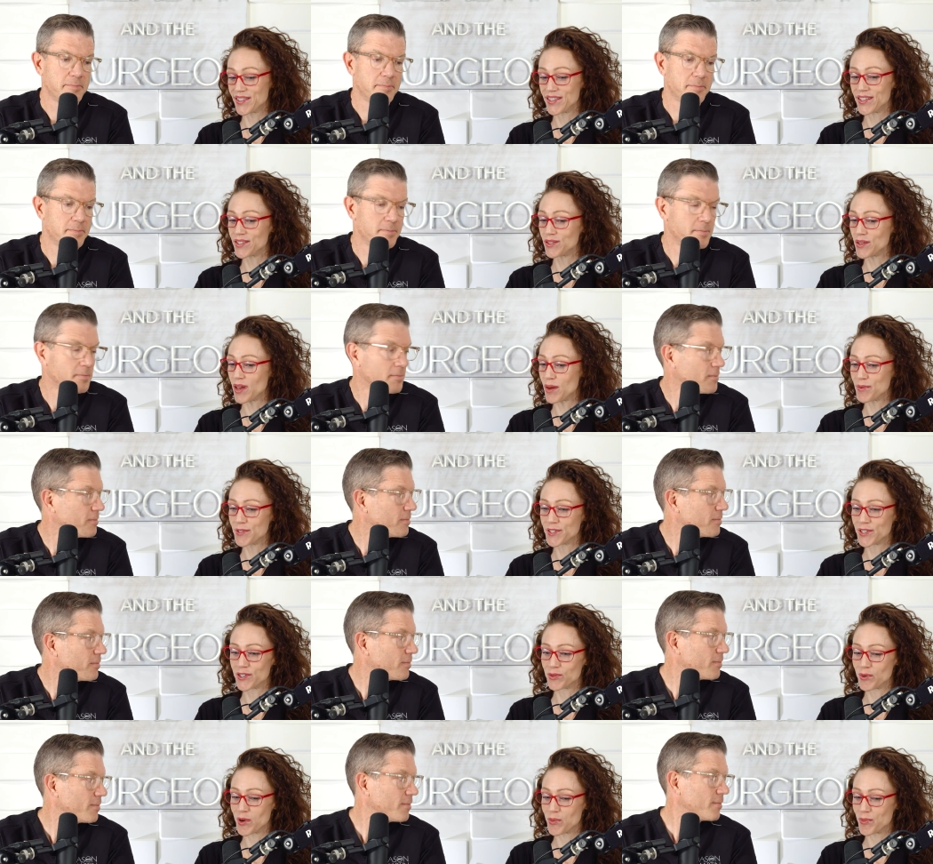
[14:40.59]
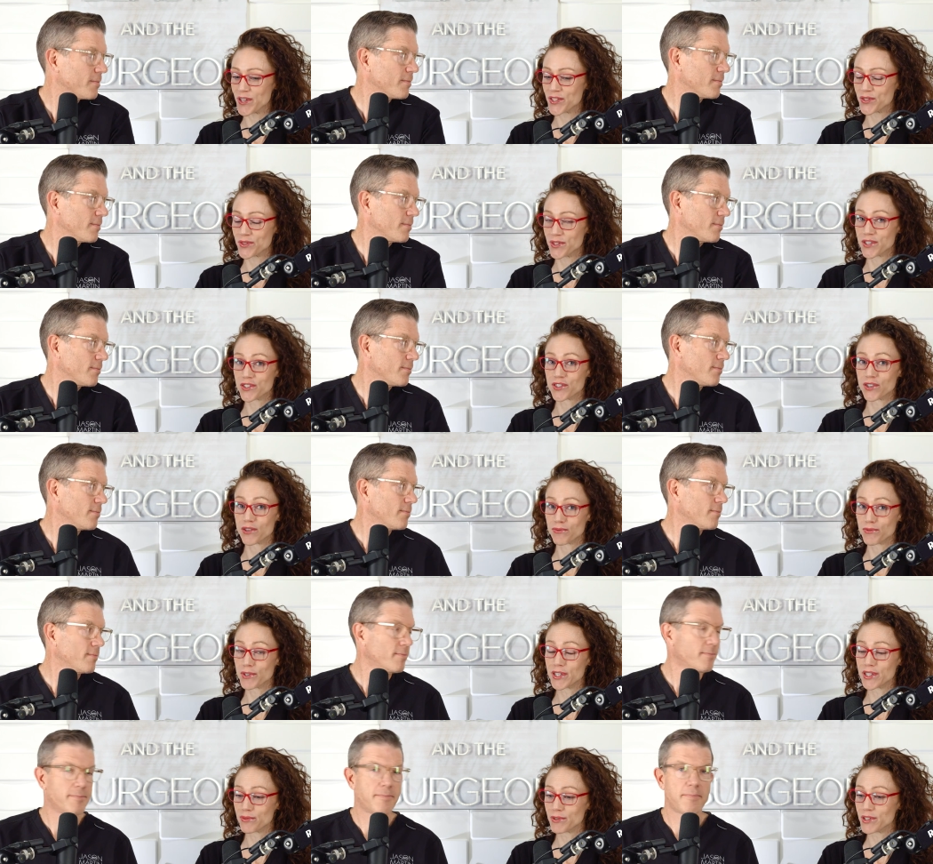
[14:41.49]
Speaker 1: these episodes about breast reduction
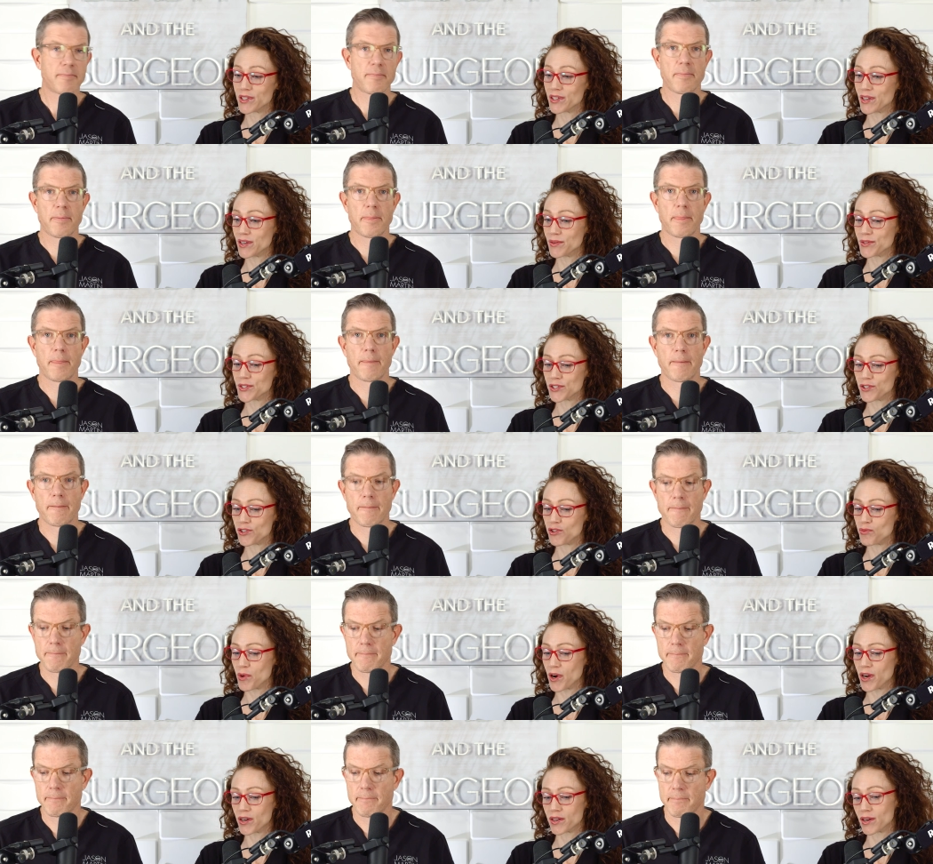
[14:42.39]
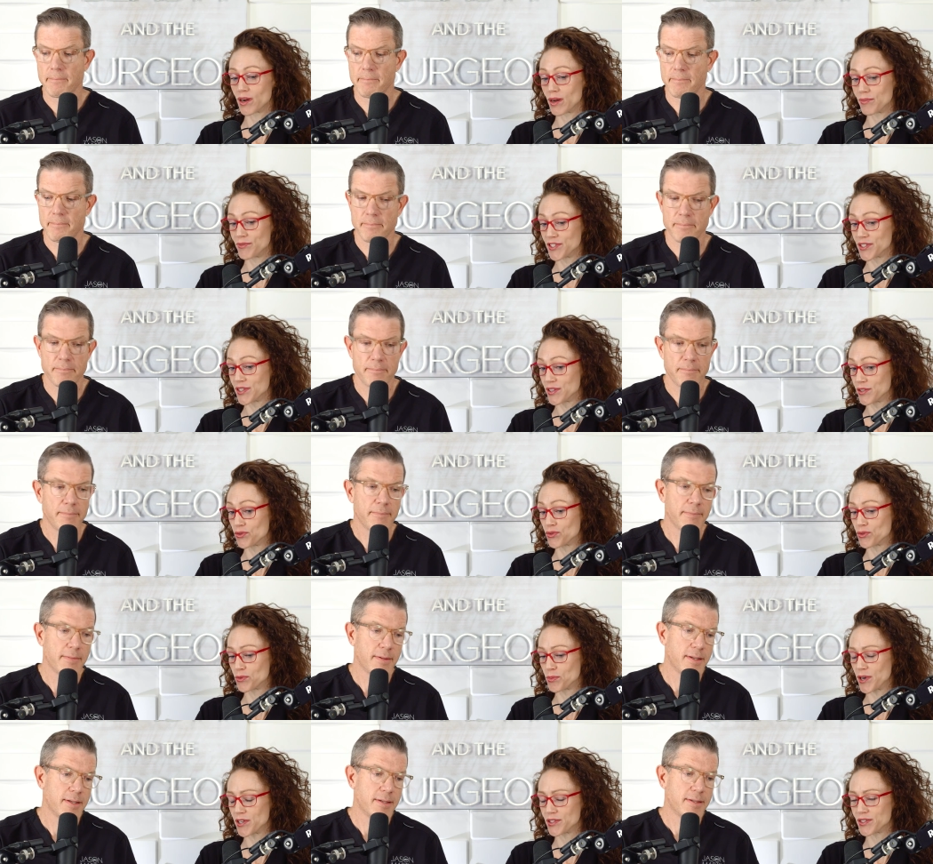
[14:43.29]
are really really good. It was a two parter. Obviously,
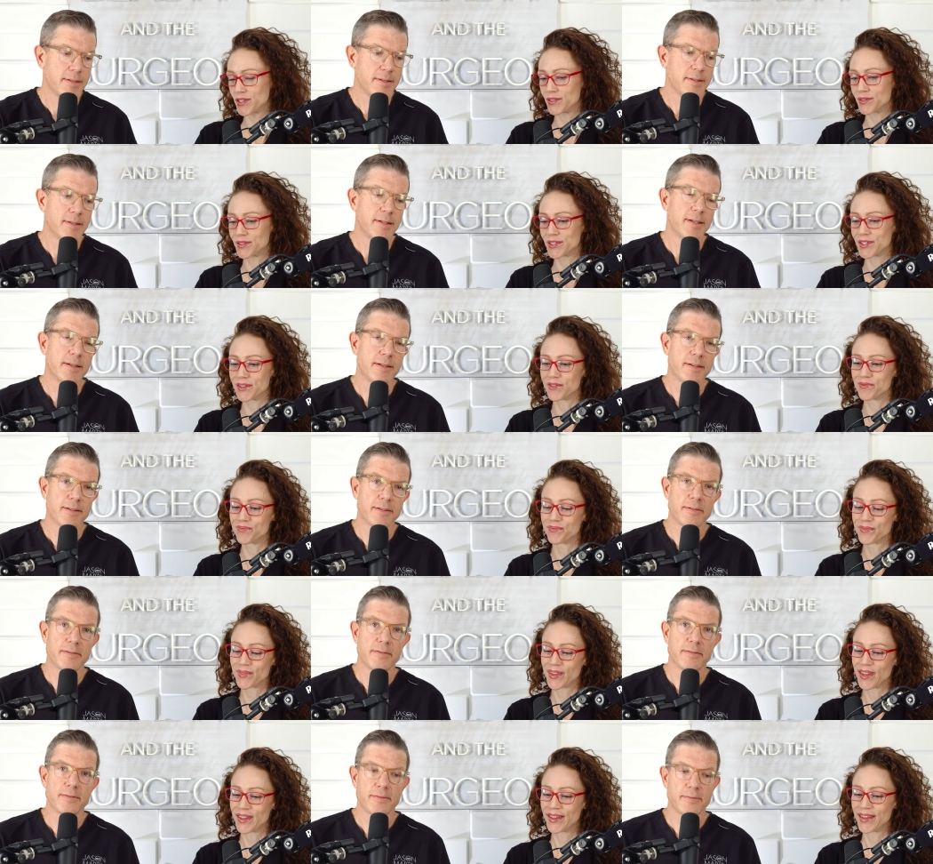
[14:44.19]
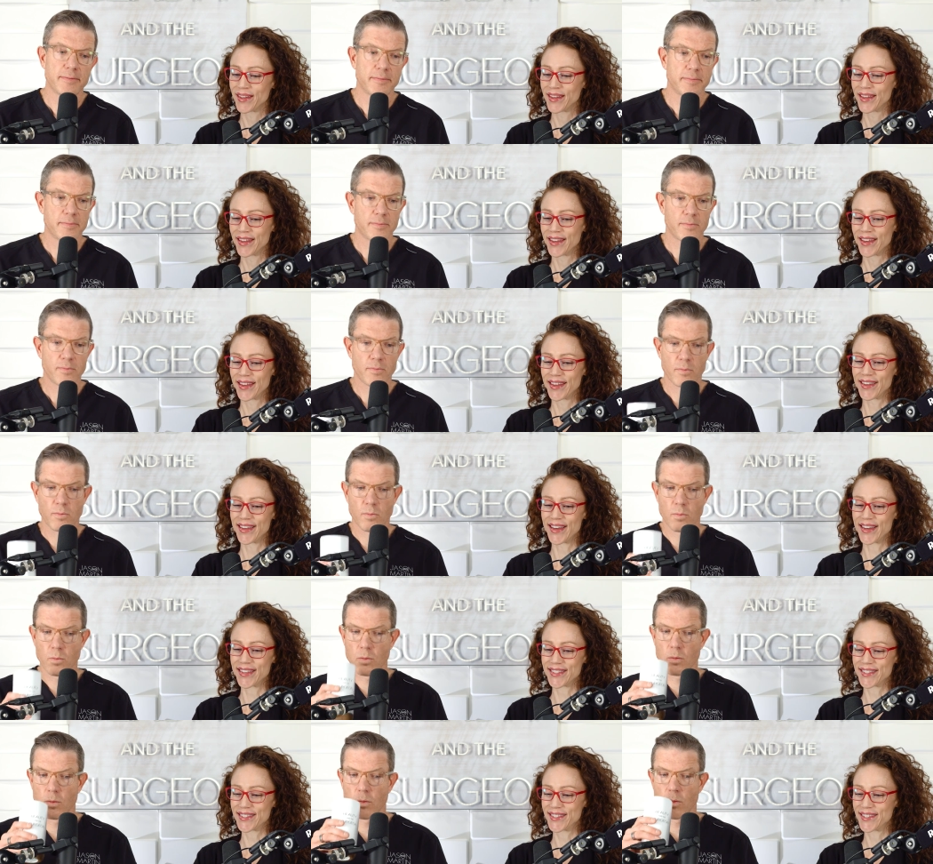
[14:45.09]
this was part two. So
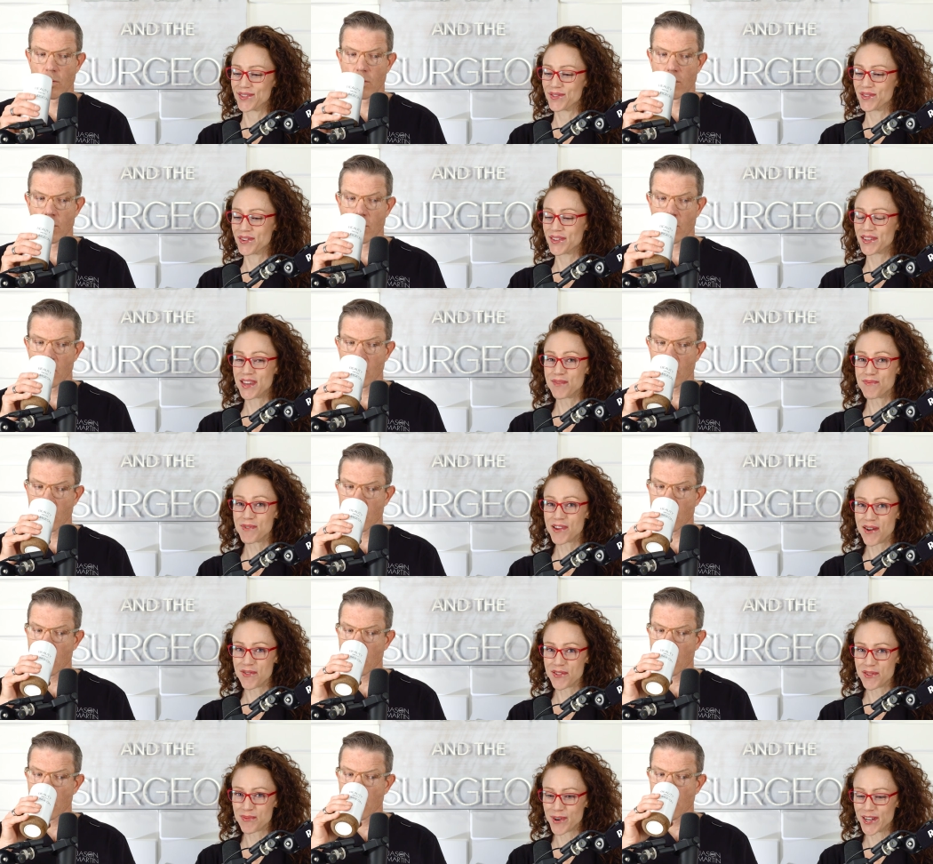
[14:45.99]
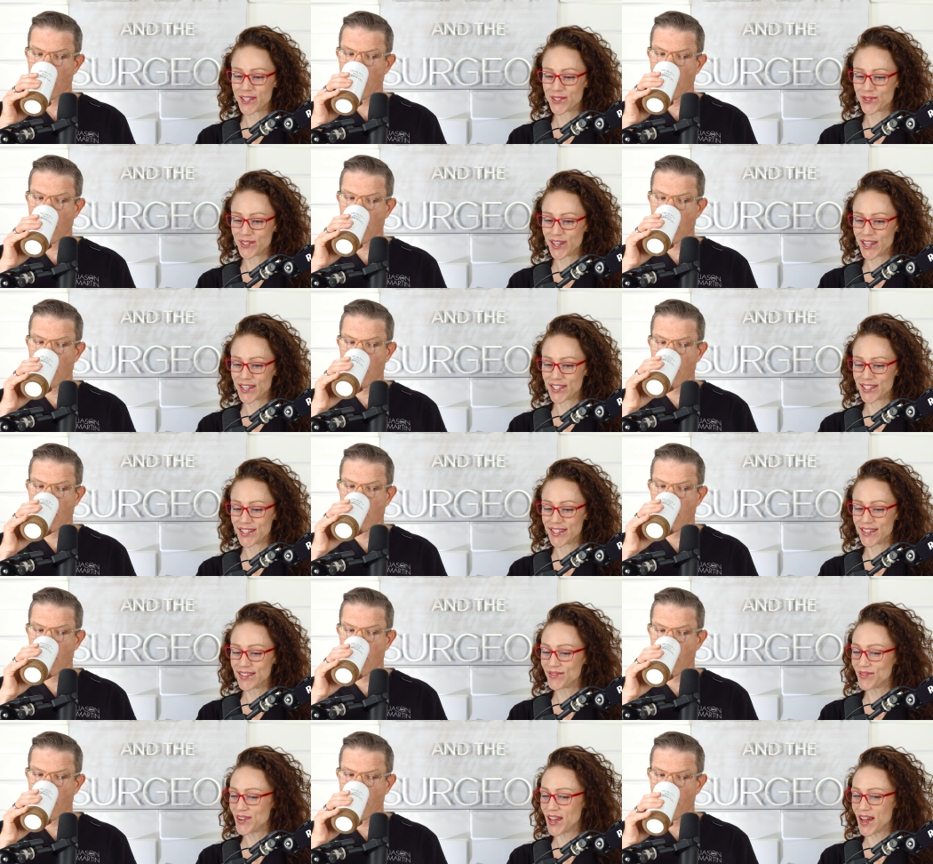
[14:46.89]
yes, so keeping on with the breast
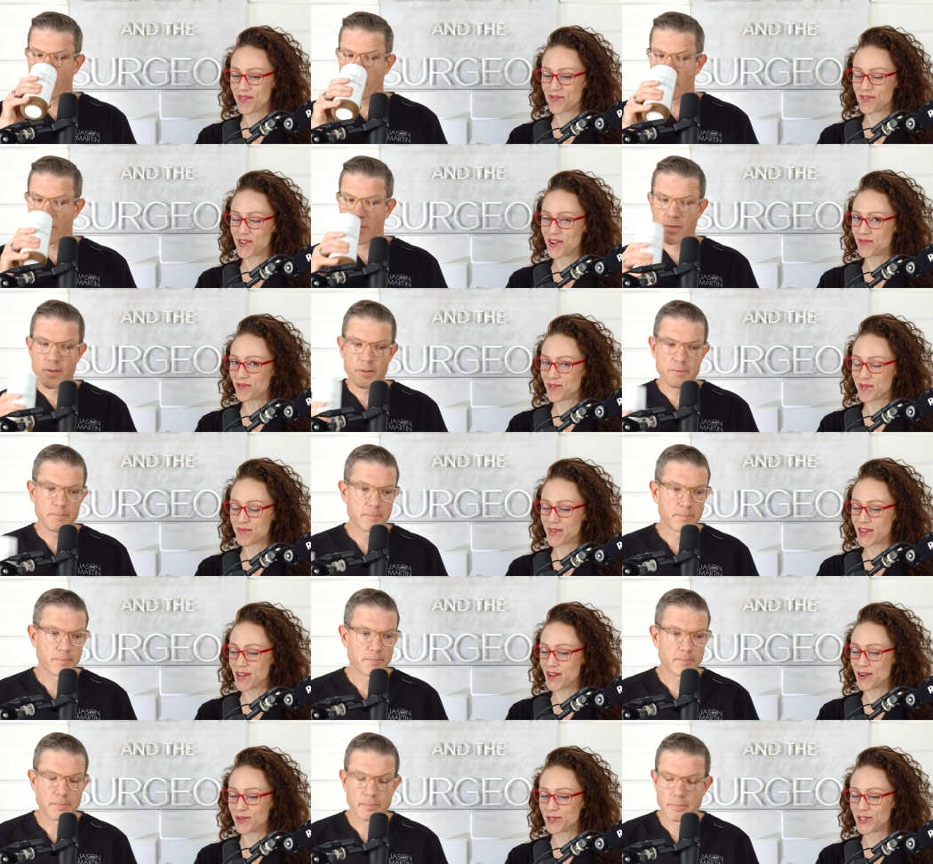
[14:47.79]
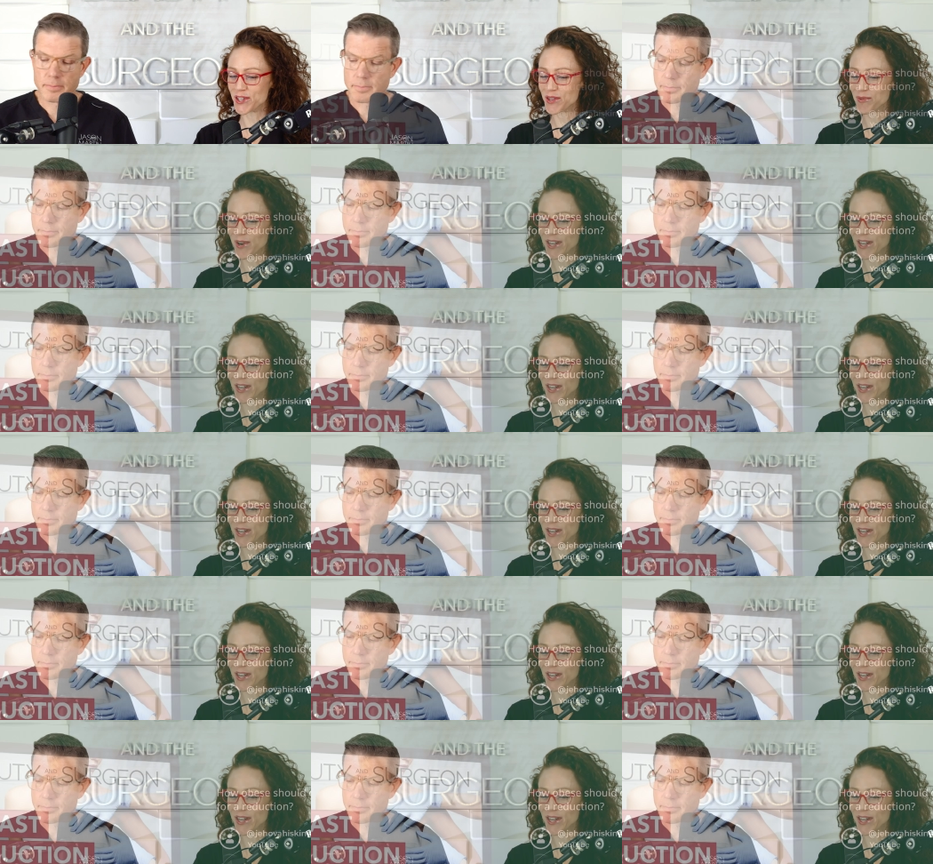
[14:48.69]
reduction, we have one from the OG